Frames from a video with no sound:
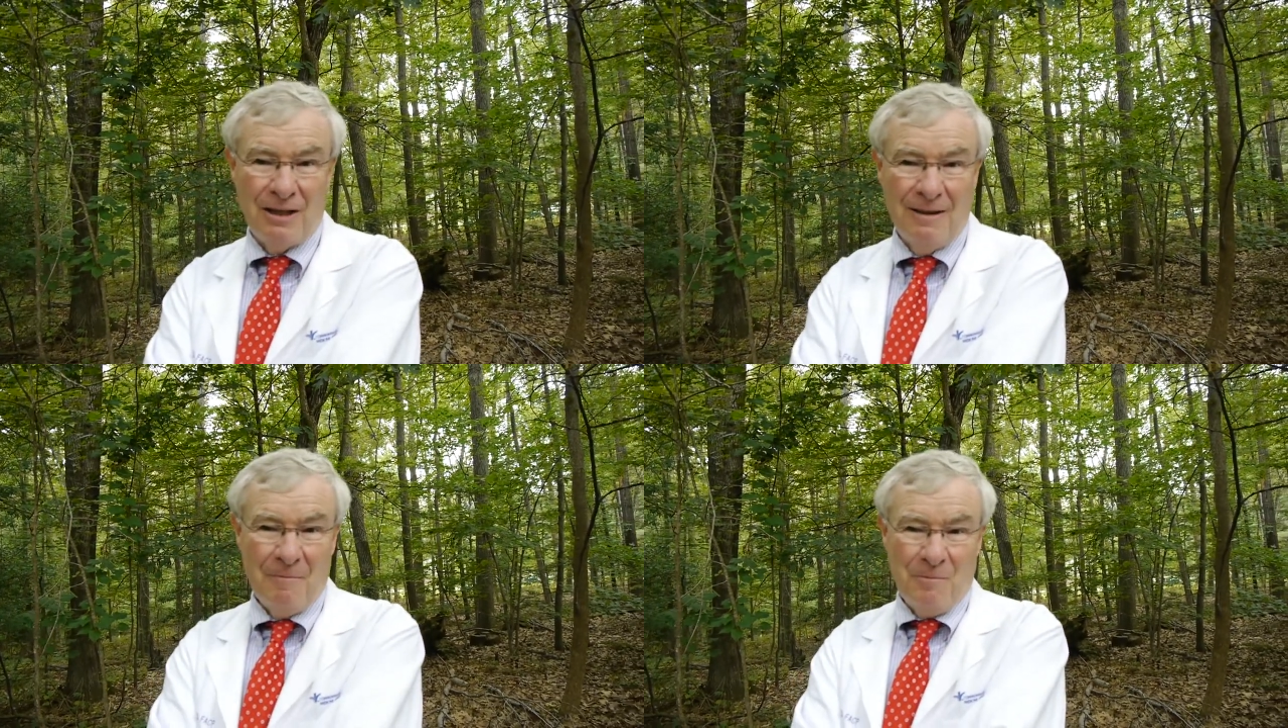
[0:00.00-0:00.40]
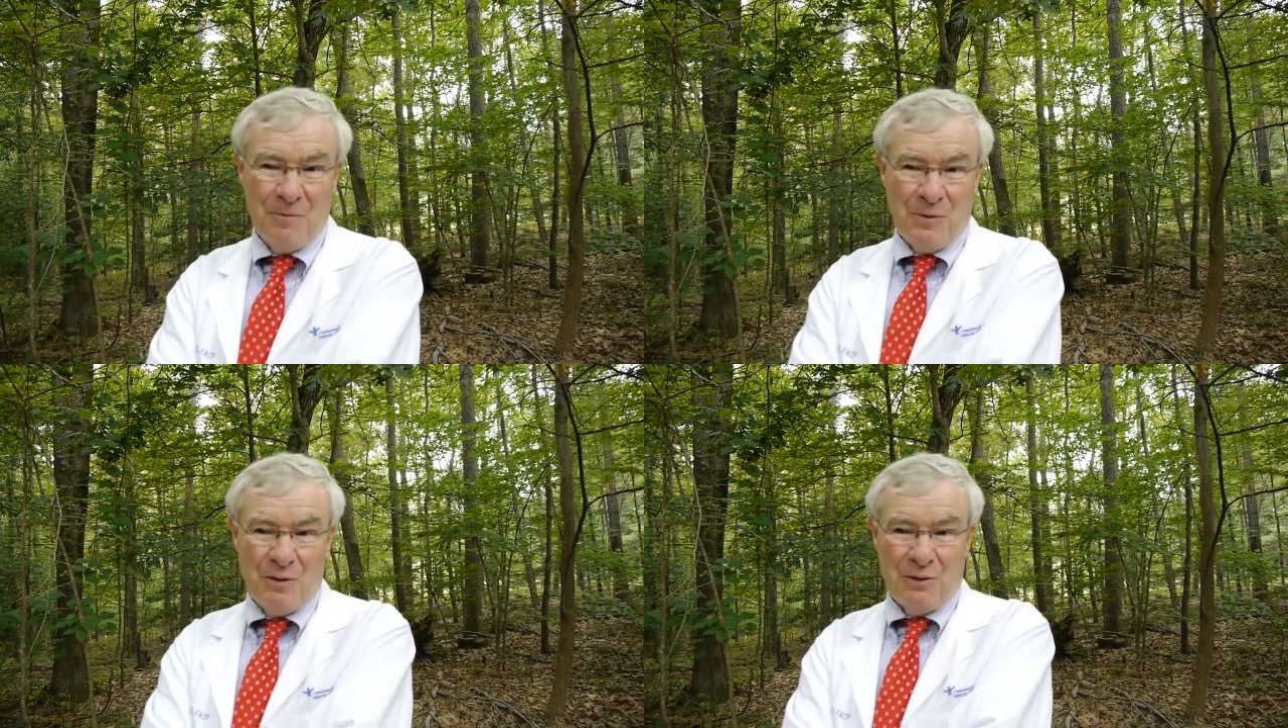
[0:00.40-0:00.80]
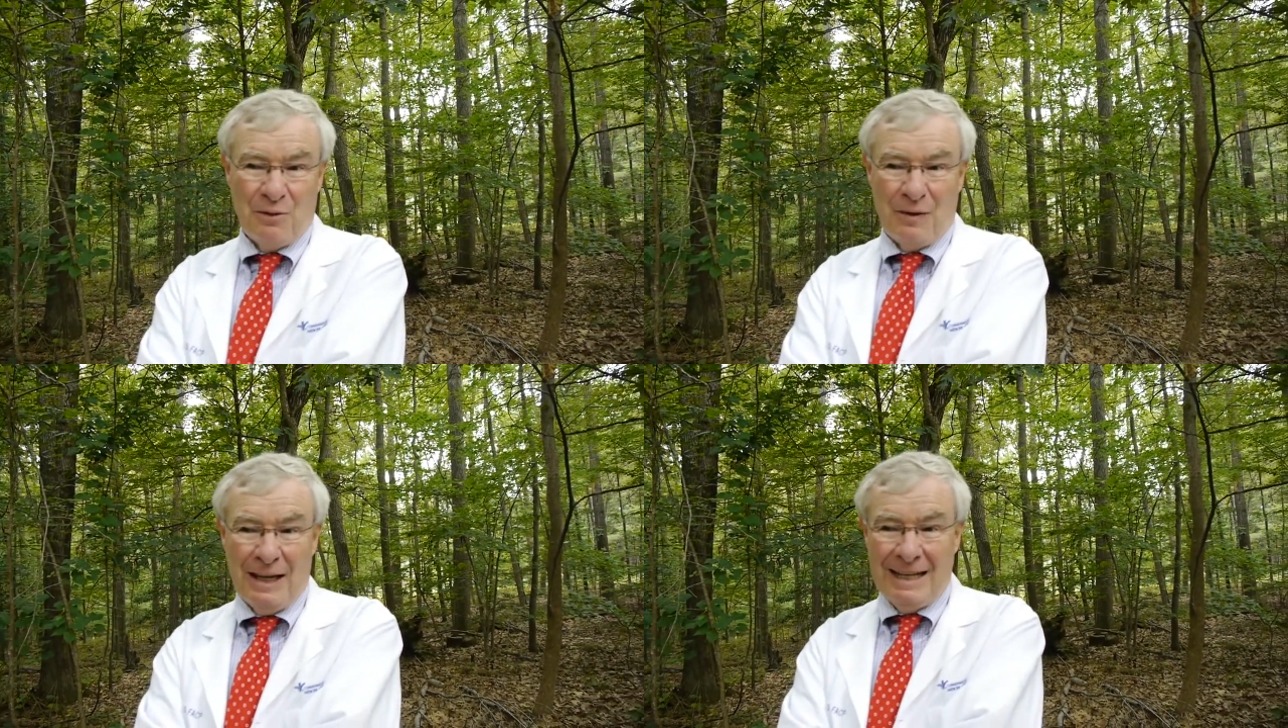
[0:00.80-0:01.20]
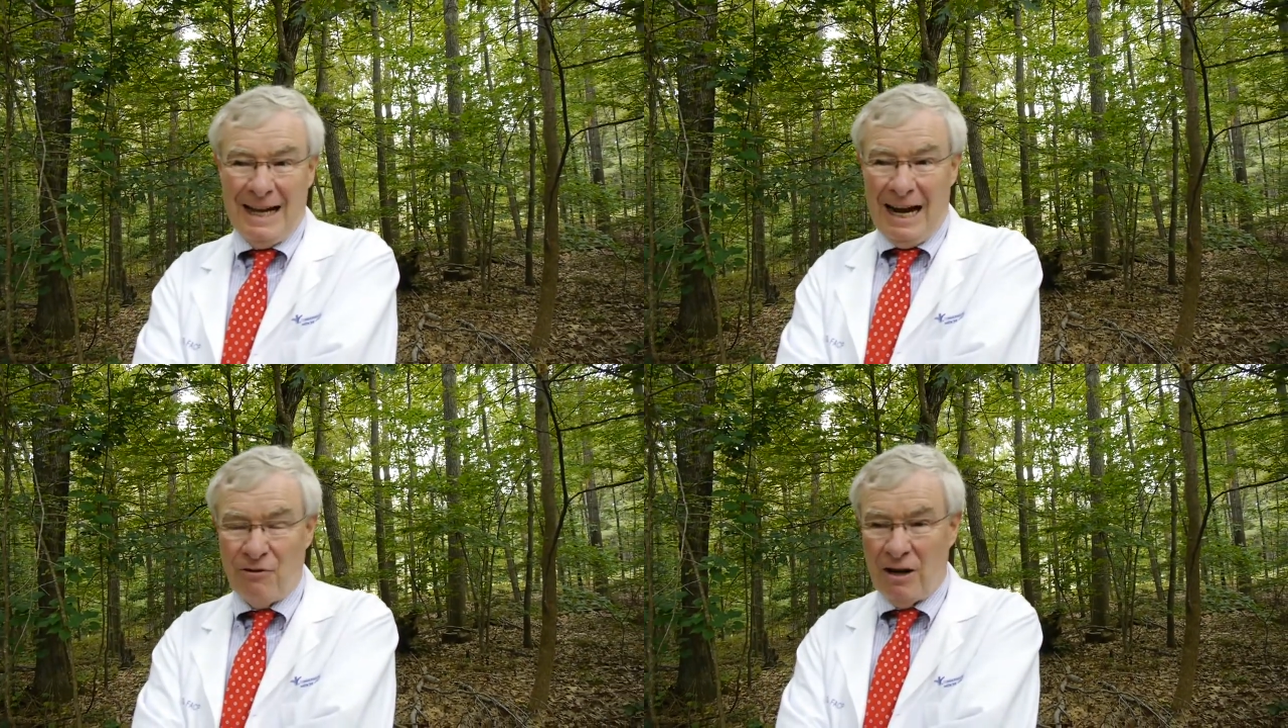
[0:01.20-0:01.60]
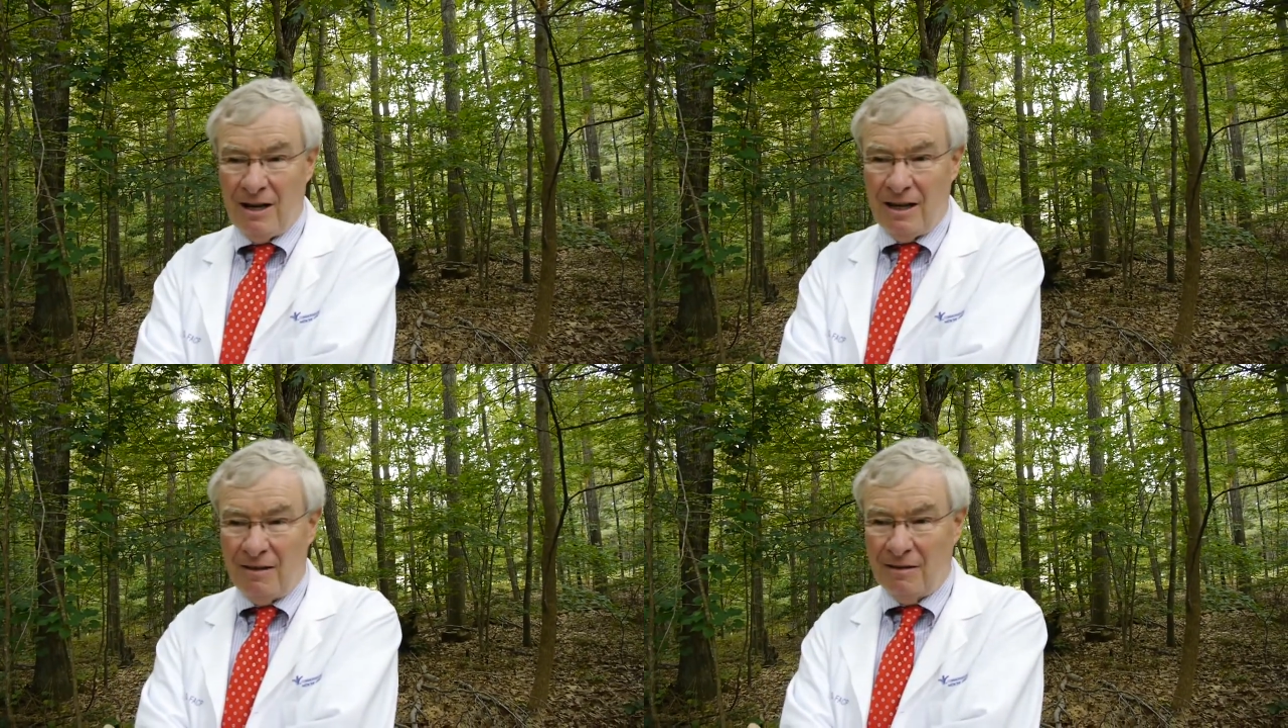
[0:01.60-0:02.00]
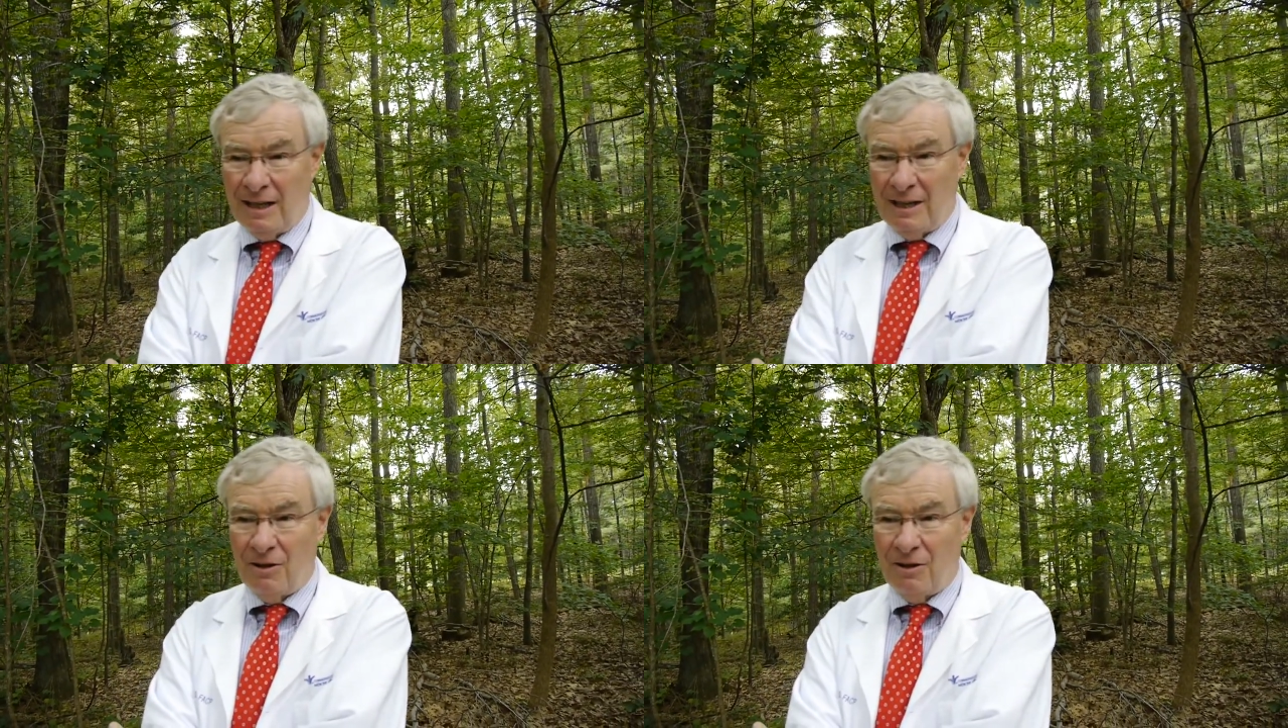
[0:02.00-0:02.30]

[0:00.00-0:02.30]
So if you get dehydrated easily,